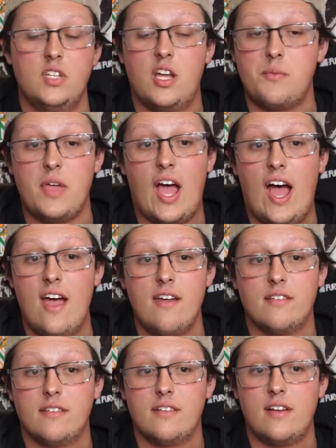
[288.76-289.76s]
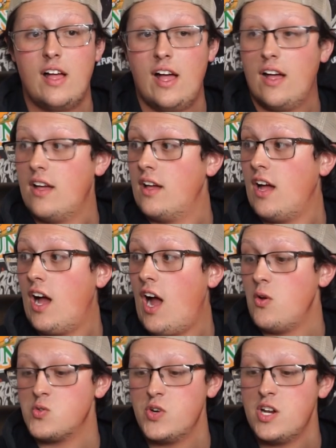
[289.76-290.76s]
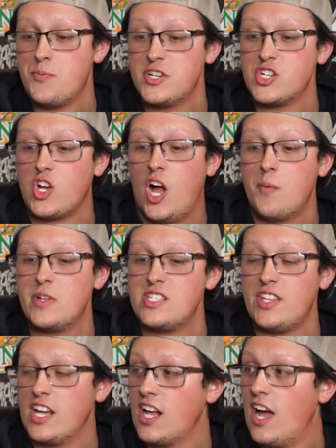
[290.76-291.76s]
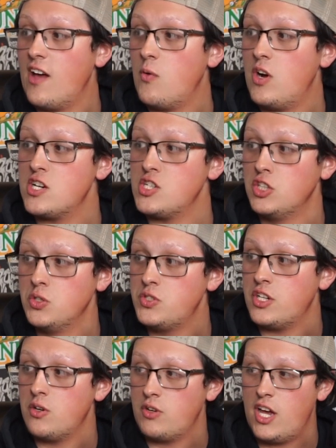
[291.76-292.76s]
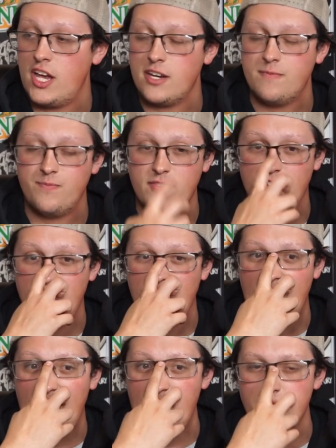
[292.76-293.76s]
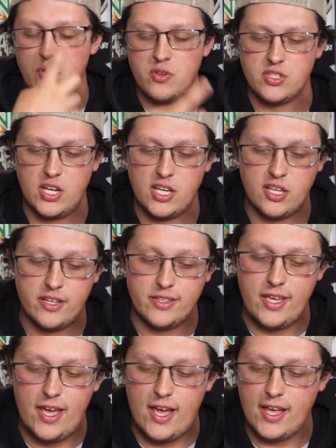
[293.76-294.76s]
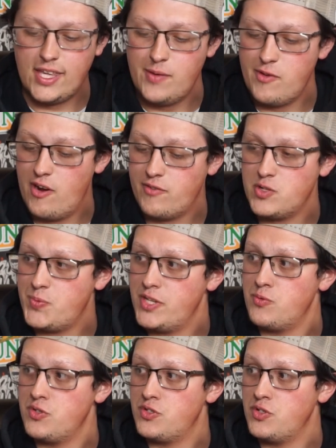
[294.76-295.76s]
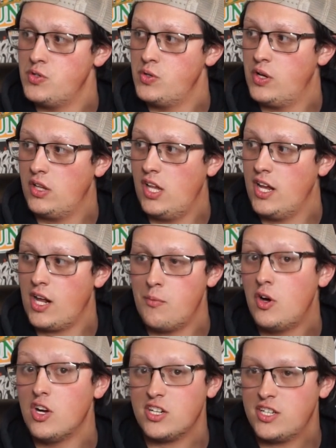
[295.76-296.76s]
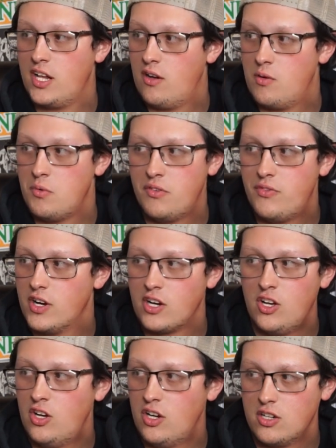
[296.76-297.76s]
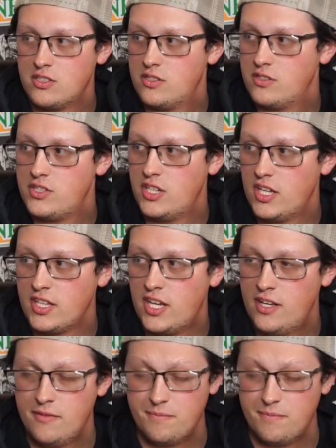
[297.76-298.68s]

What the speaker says: I mean, I was reading a bunch of comments on that guy I watched, Luton09. And everyone was like, yeah, I came here after Space Marines 2. Like, I'm hooked now. I'm fucking hooked. Shit like that.